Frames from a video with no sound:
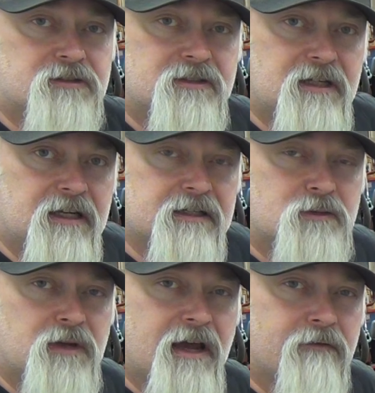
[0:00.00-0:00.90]
you see
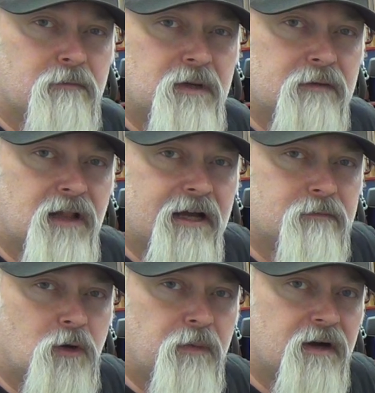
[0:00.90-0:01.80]
is we have a big
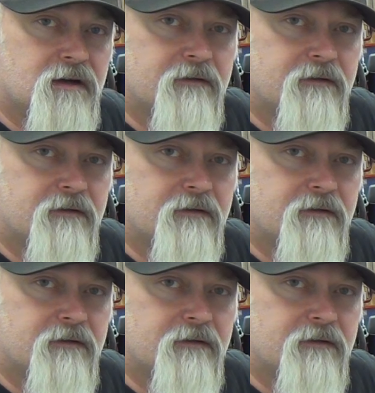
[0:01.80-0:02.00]
block Mopar, a